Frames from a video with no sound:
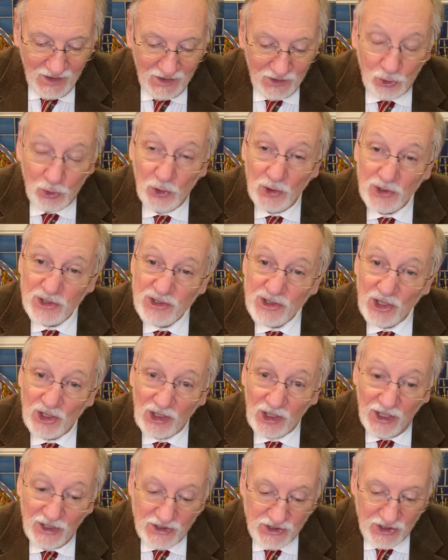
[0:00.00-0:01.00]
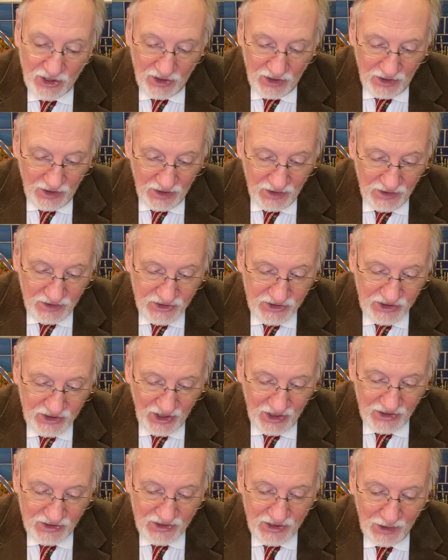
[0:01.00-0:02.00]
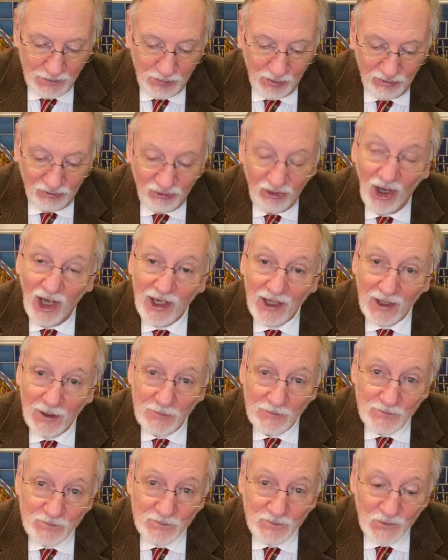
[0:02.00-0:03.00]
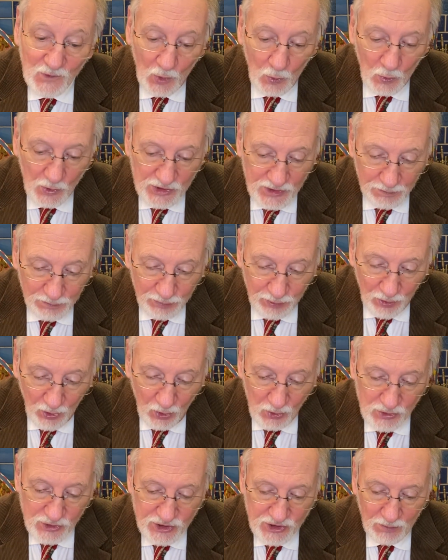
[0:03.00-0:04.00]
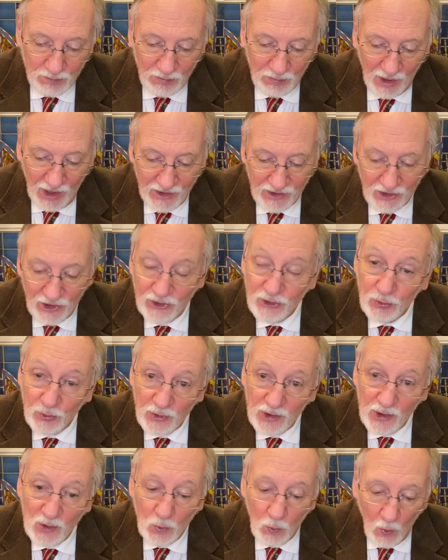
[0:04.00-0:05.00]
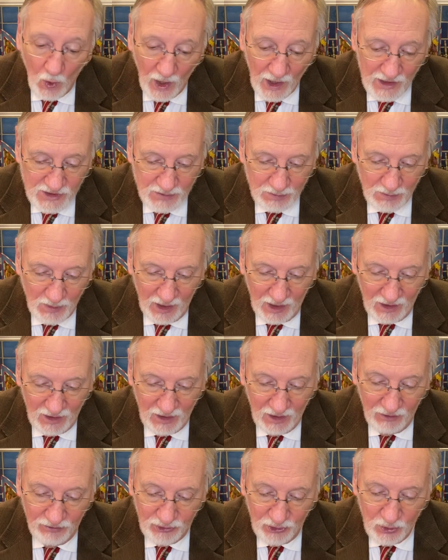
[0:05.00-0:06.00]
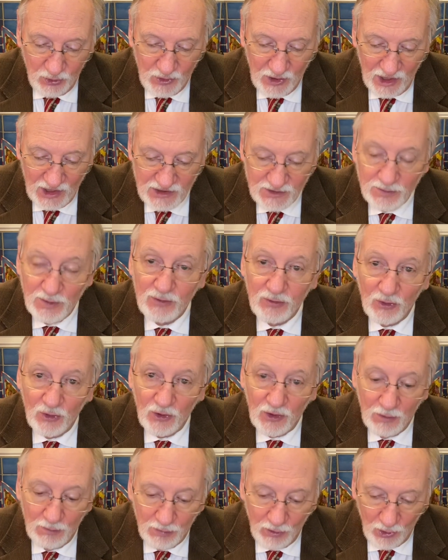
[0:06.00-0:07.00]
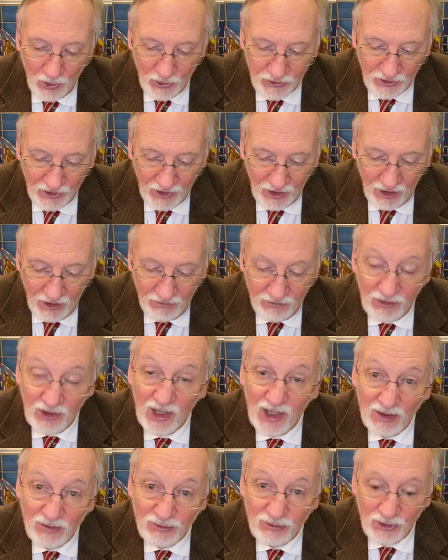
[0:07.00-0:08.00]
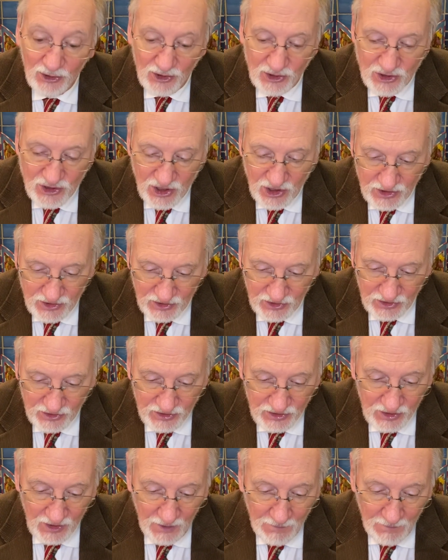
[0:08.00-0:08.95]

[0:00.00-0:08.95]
Christian legend says that Befana was approached by the three wise men a few days before the birth of the infant Jesus.